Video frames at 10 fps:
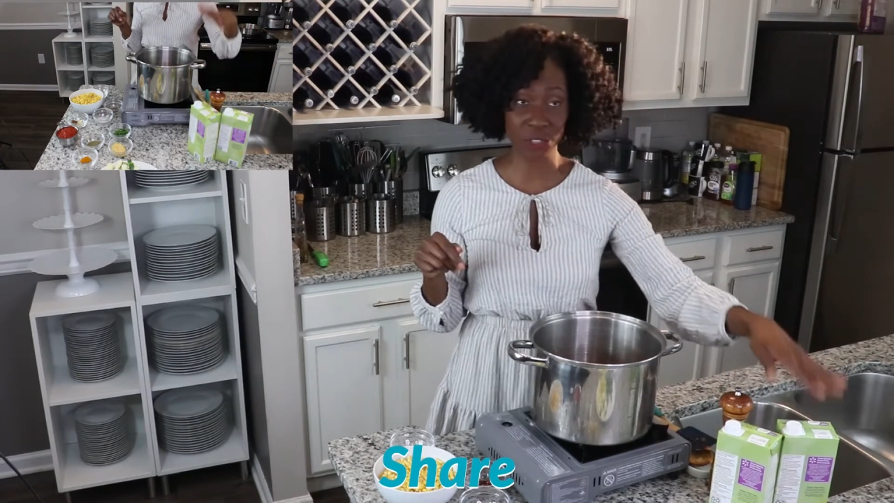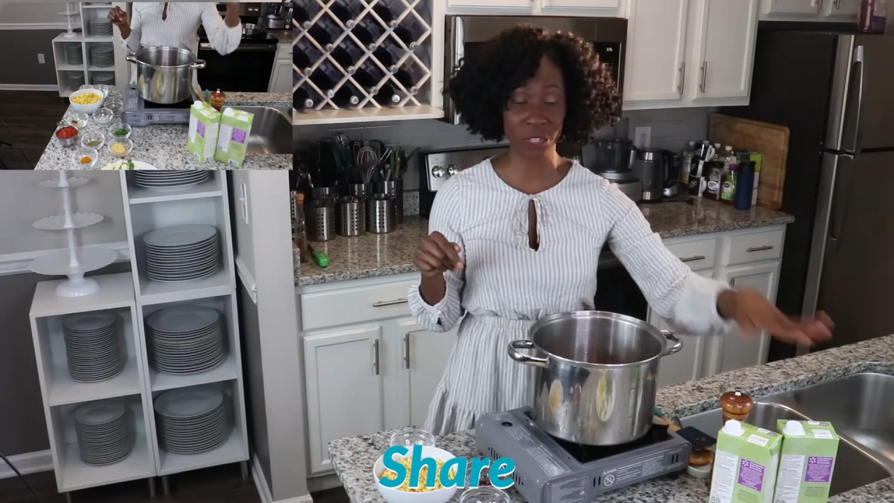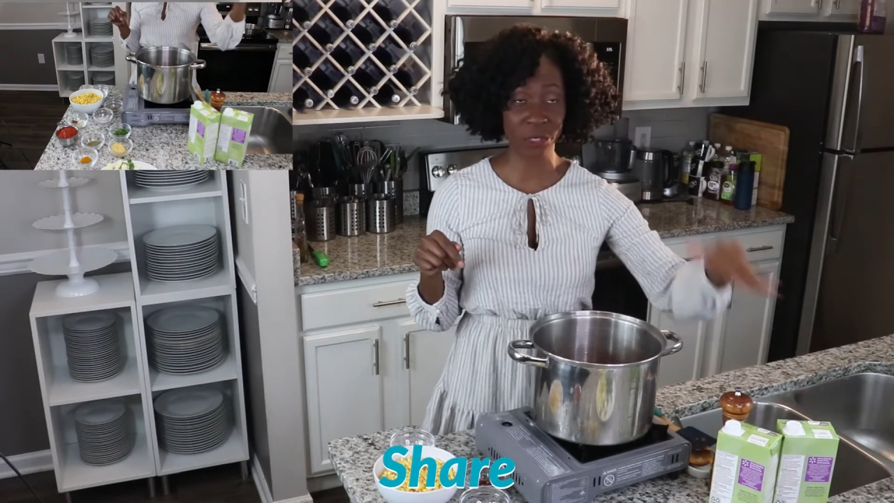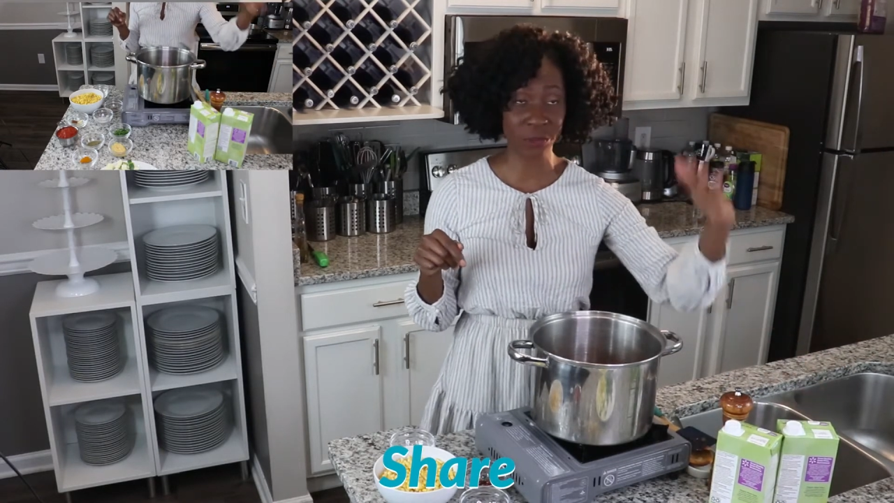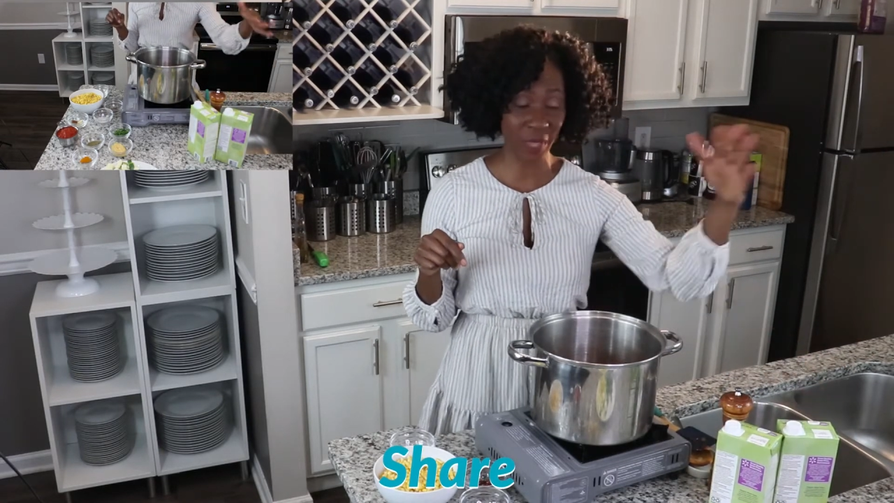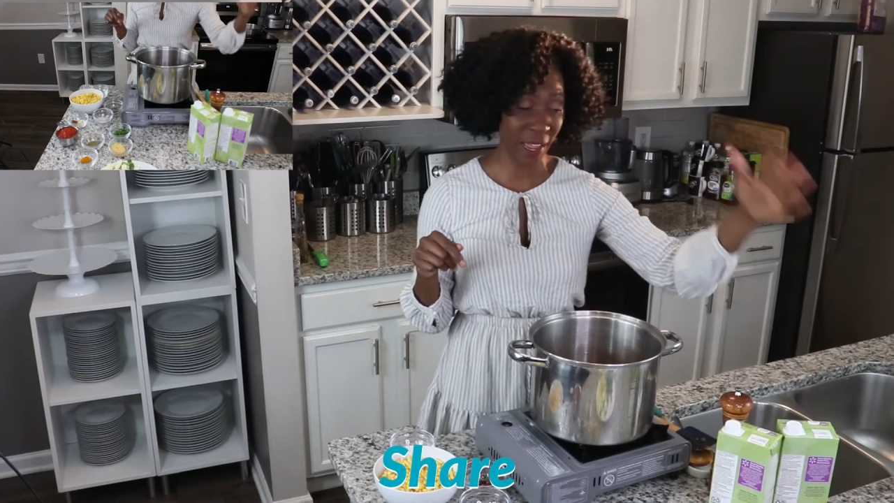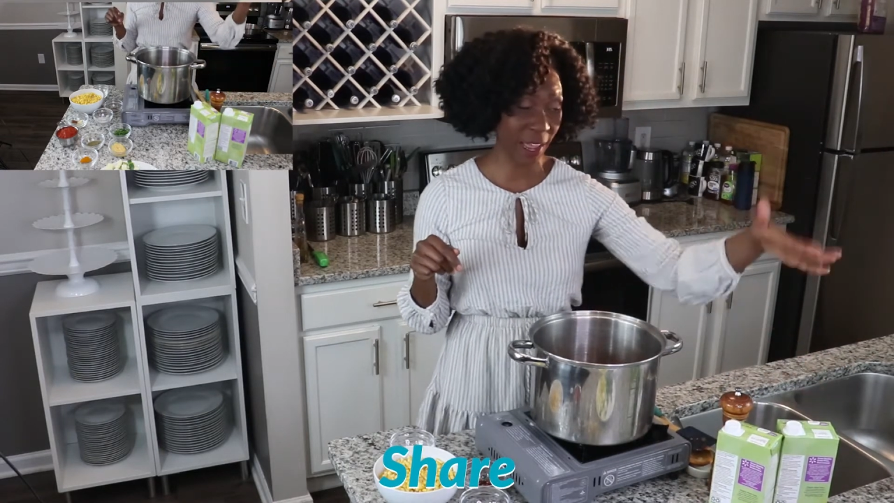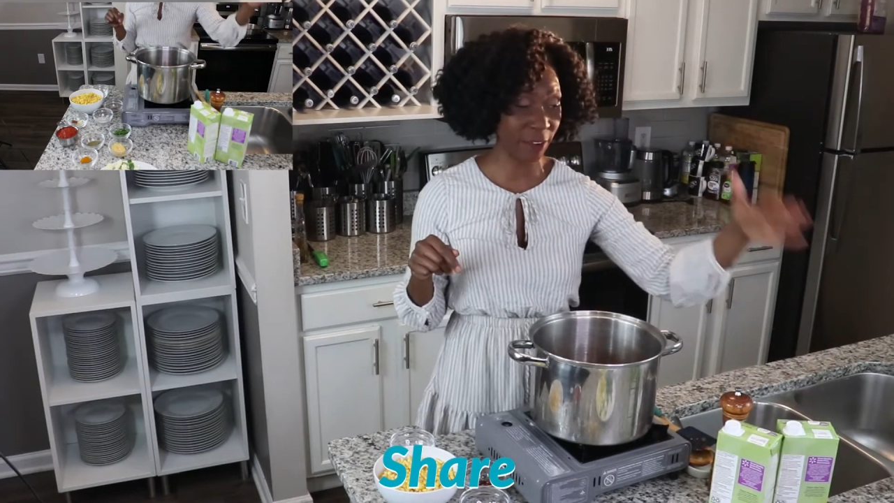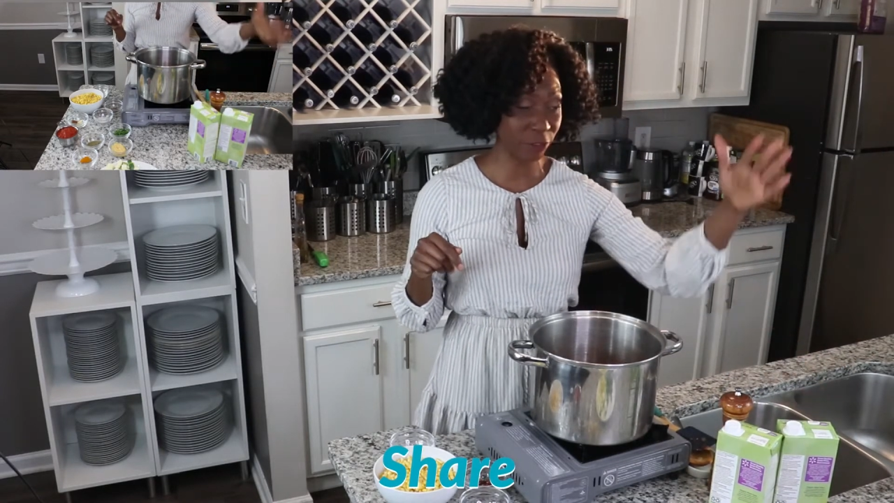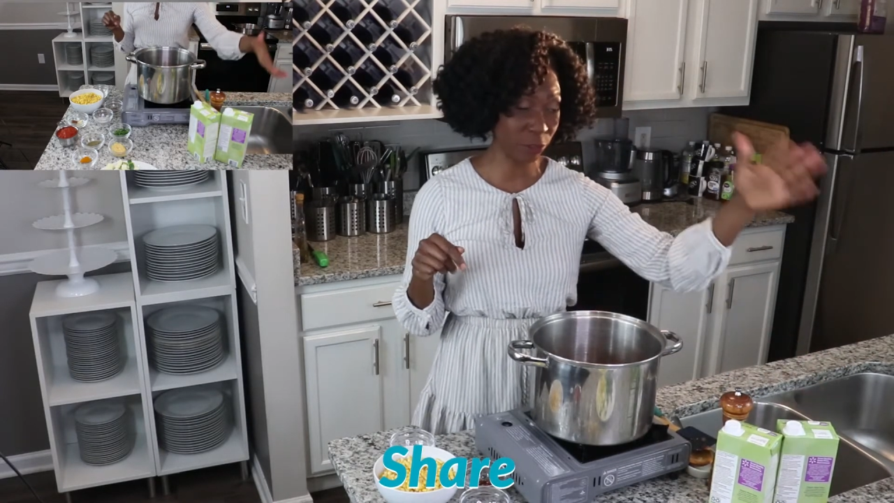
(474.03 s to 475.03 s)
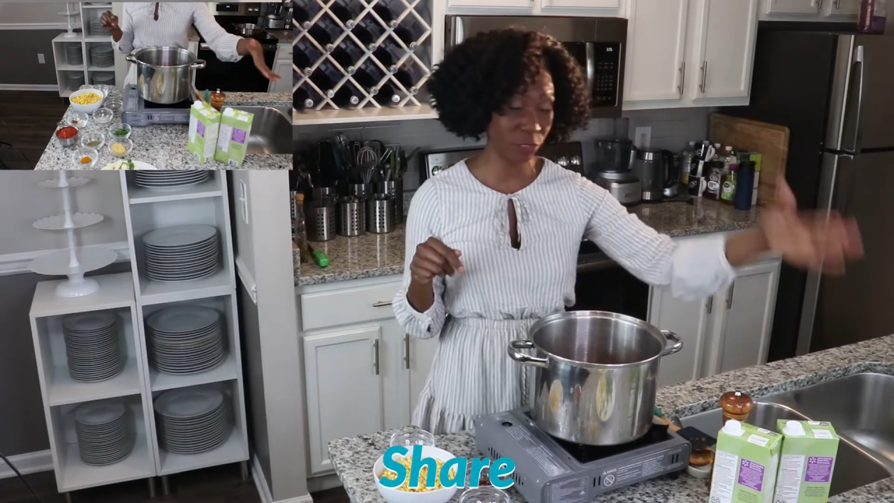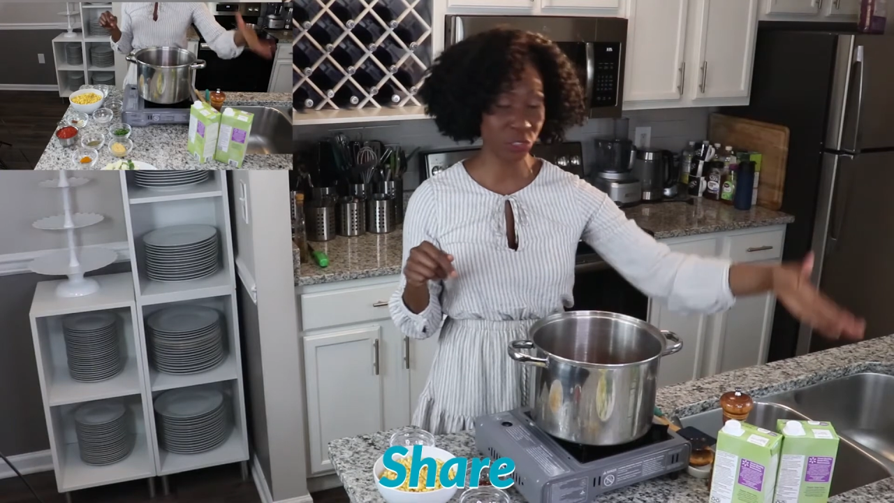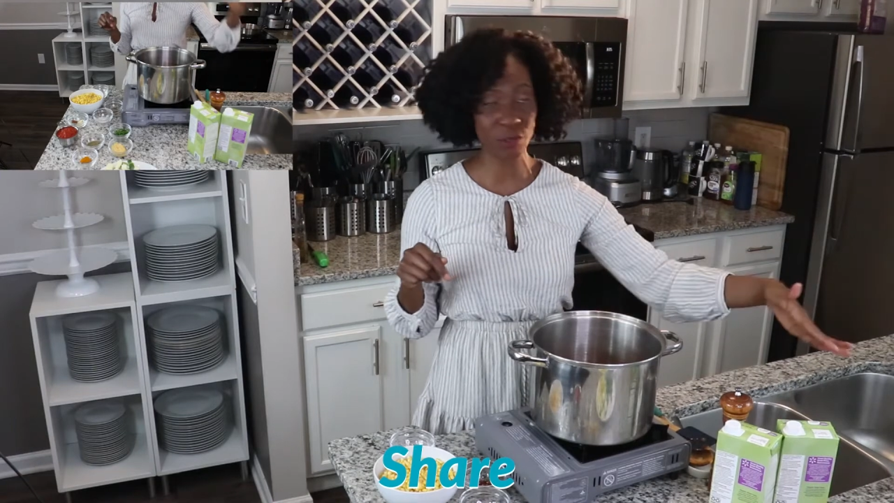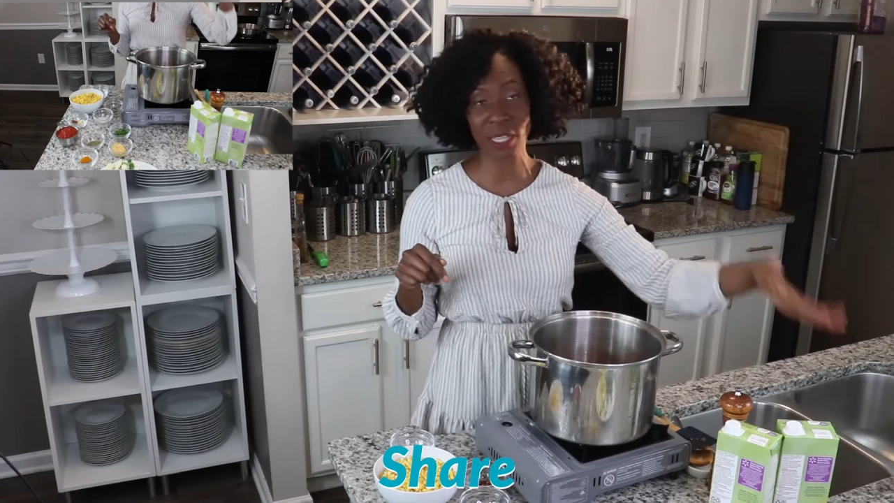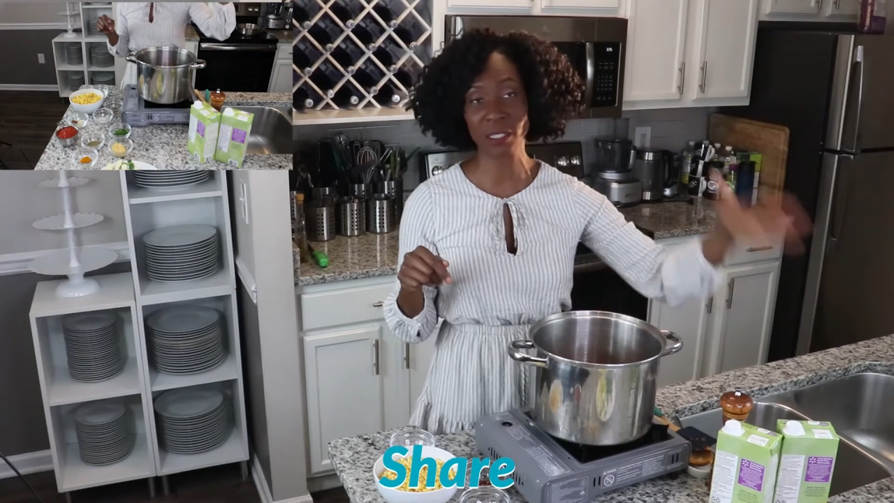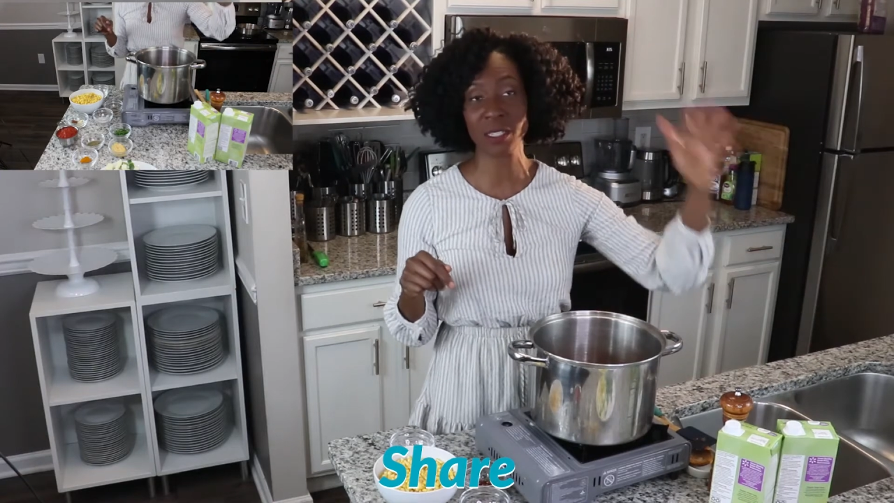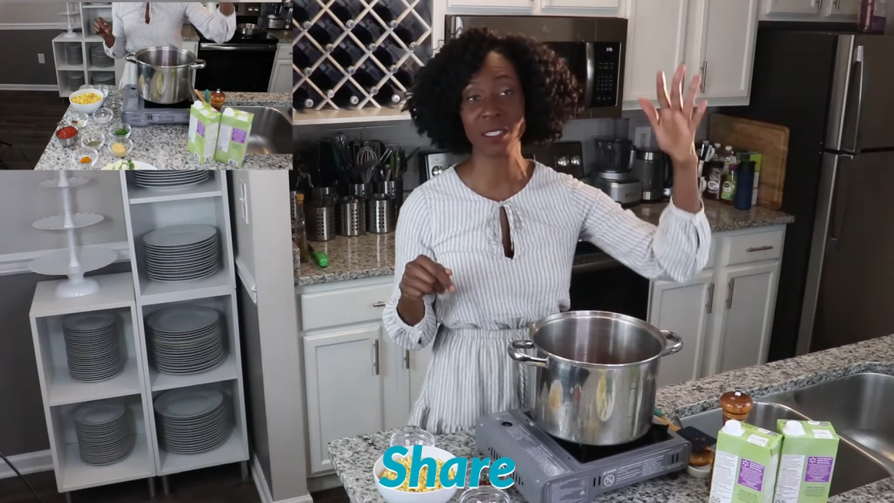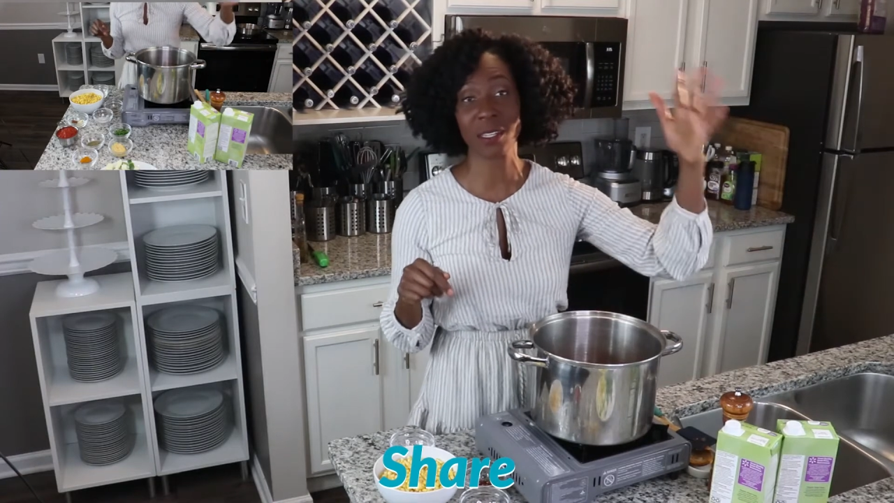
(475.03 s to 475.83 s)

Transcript: So I have 32 ounces,